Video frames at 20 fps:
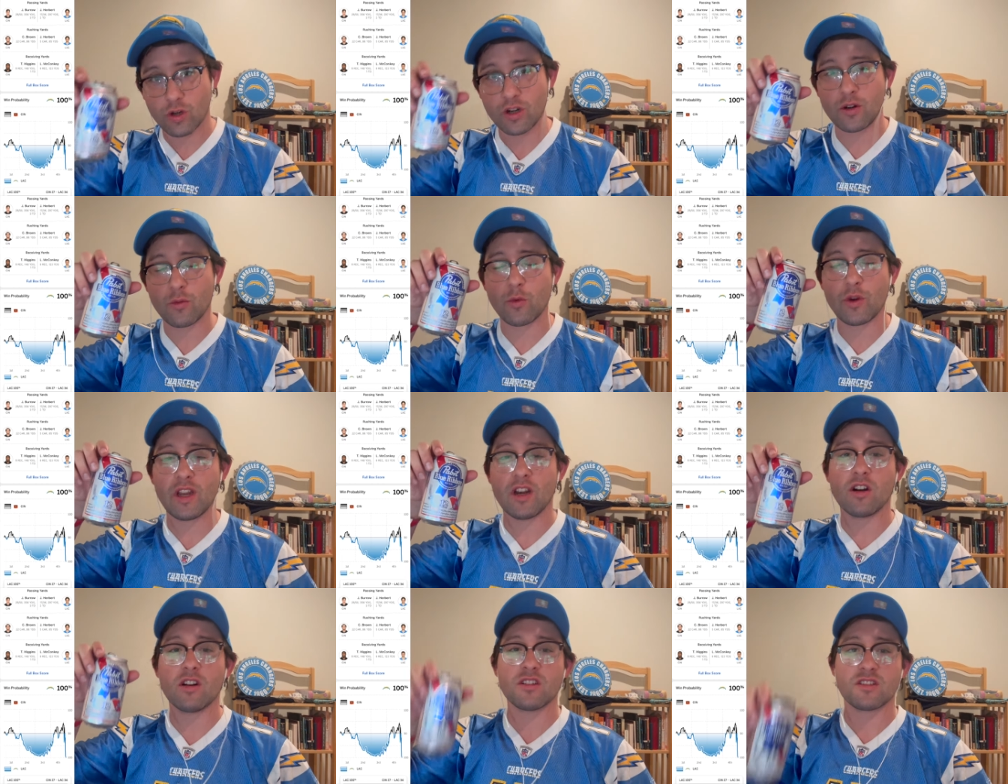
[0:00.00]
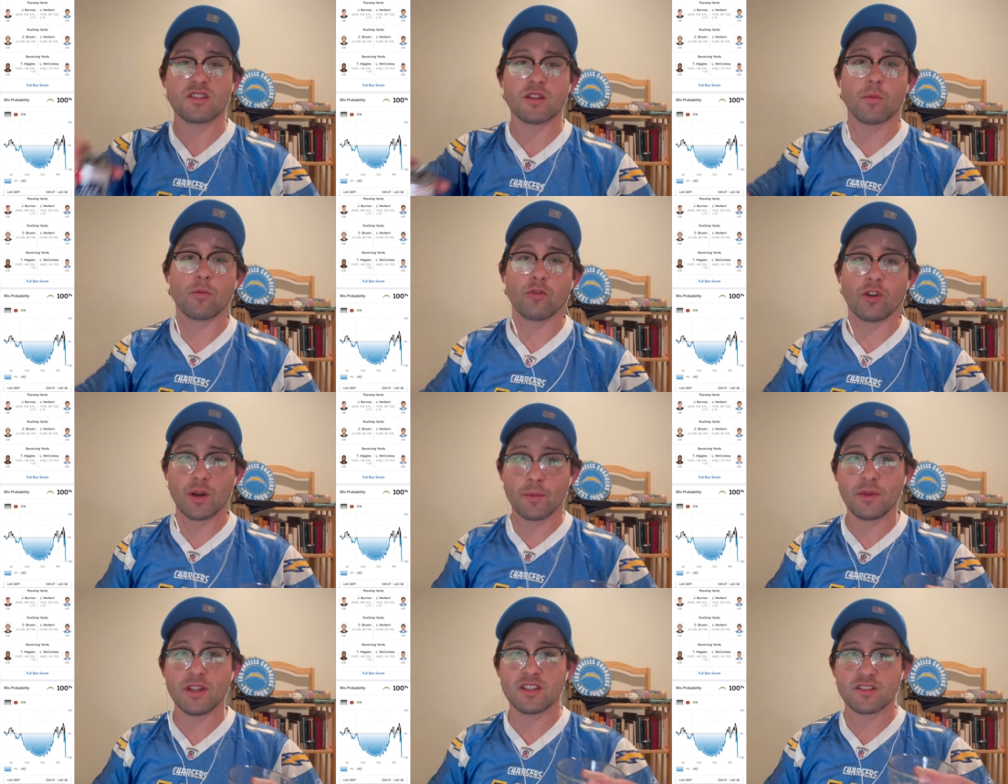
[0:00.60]
We earned some
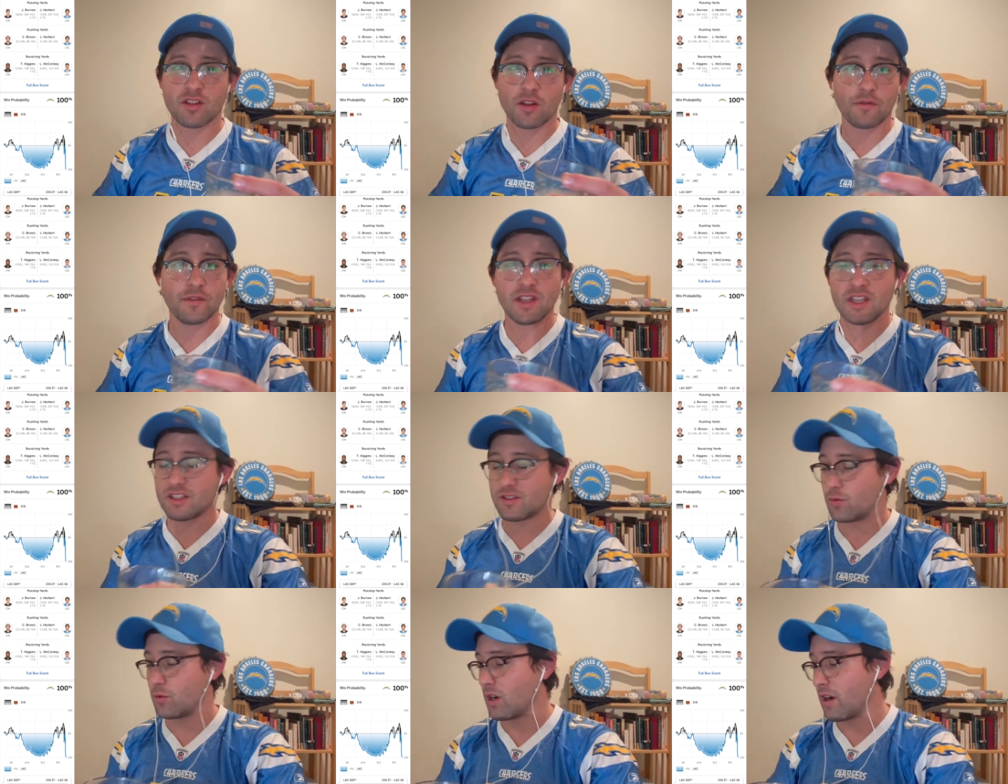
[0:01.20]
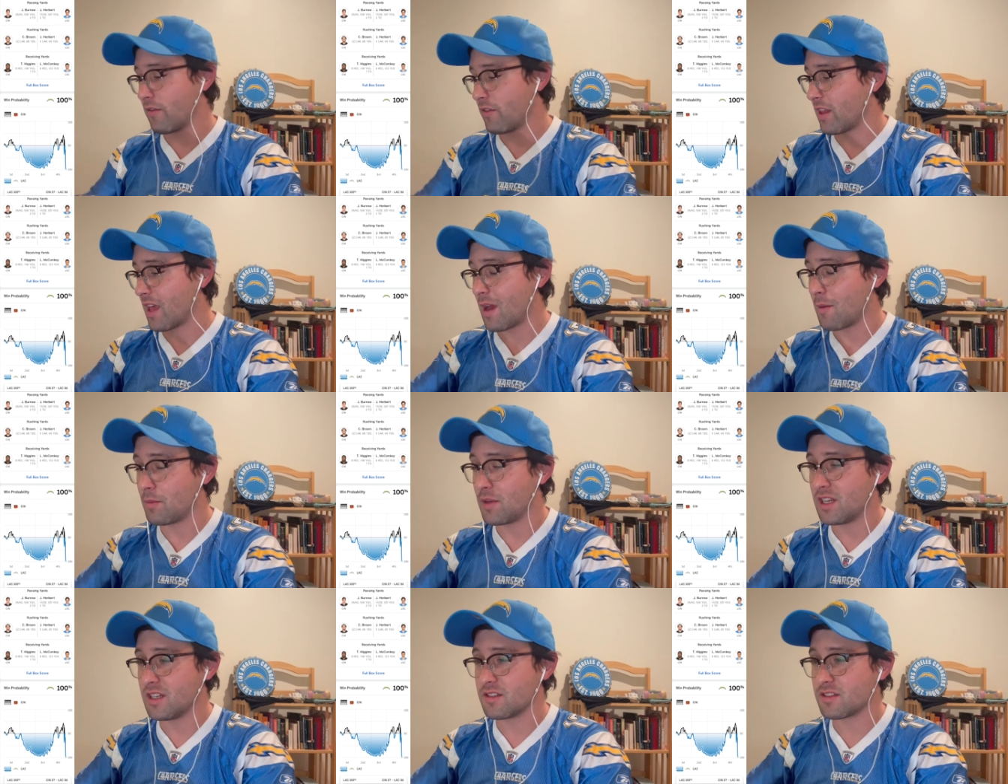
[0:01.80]
ribbons on this, whatever that
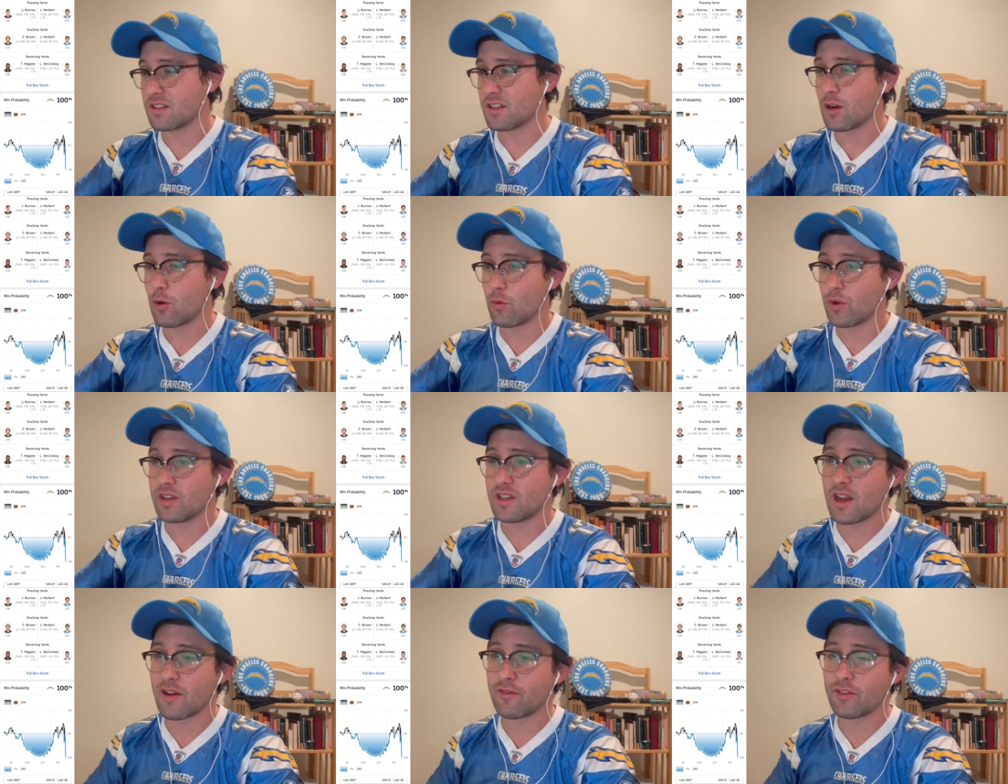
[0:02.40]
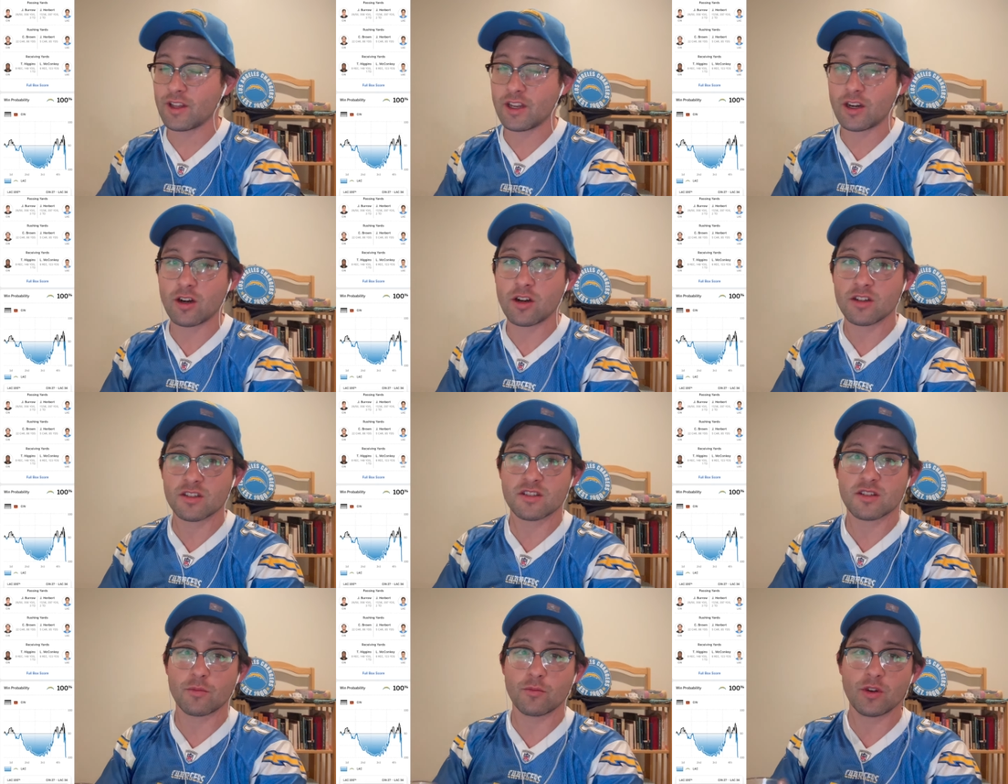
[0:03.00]
means. You know, we definitely earned
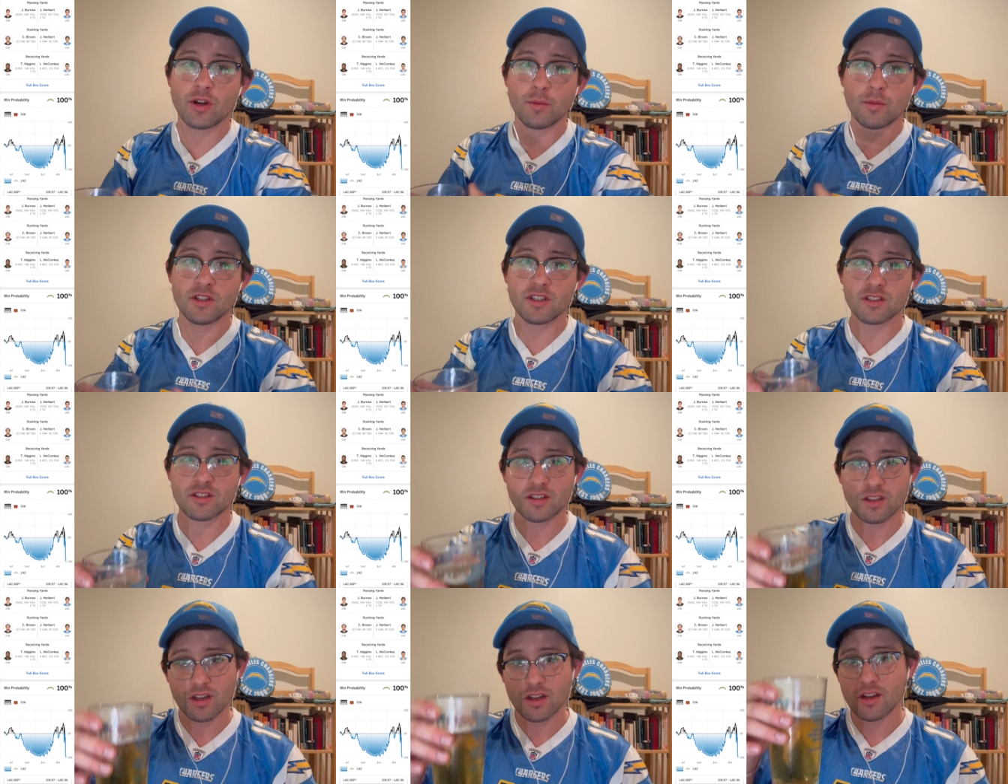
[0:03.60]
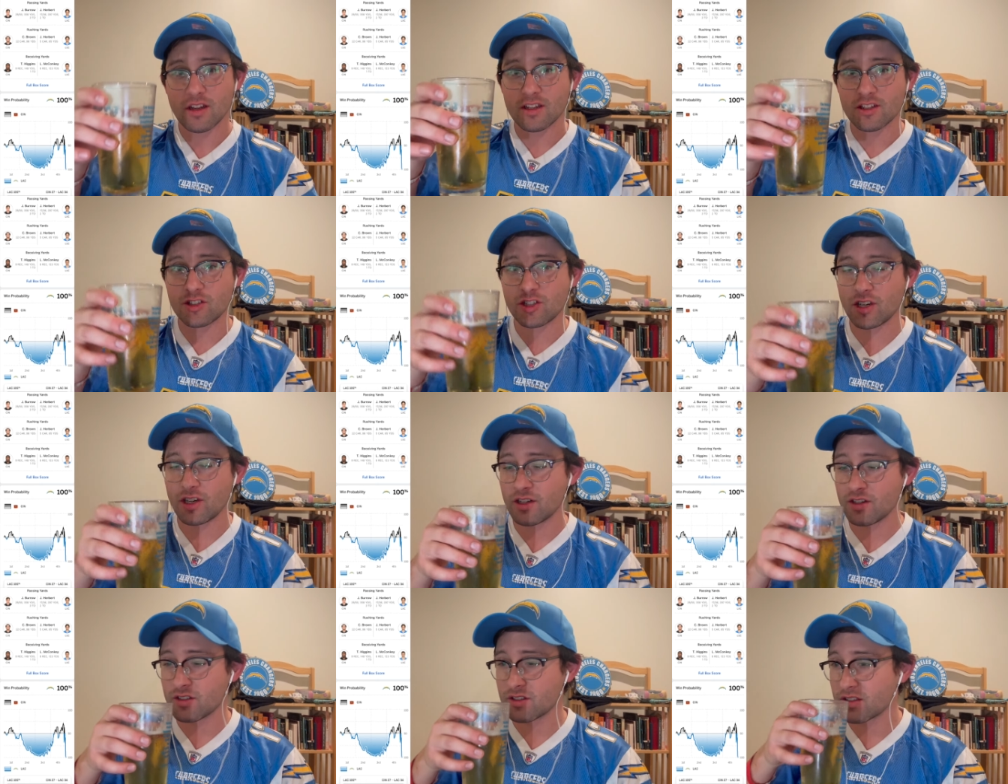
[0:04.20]
some ribbons.
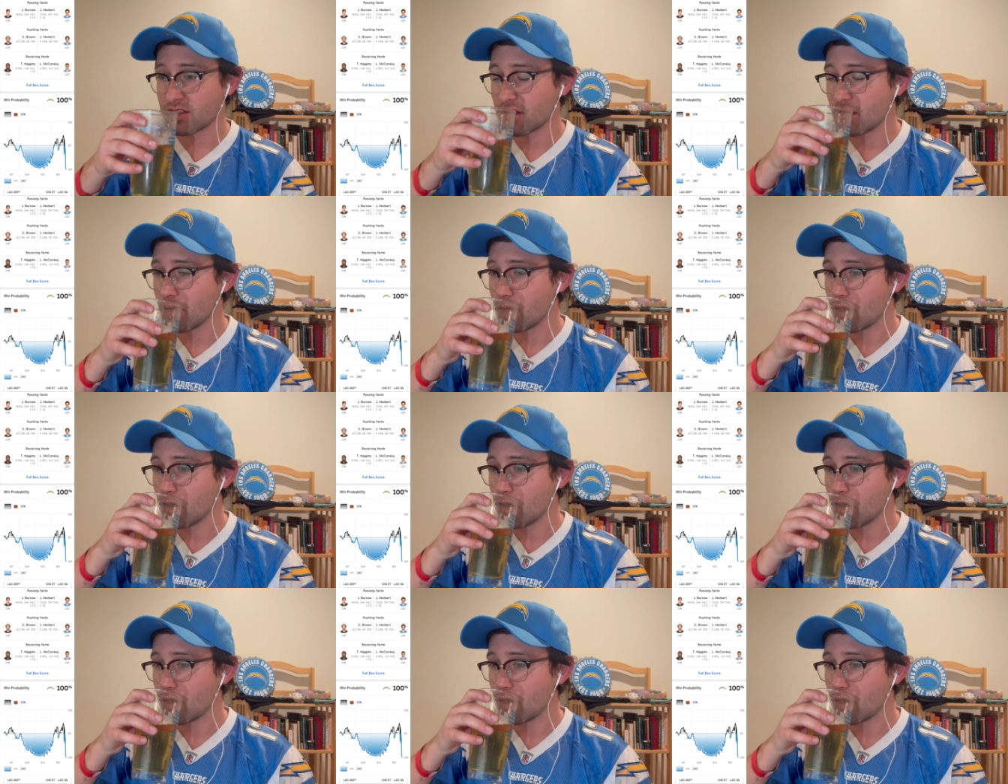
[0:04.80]
Cheers.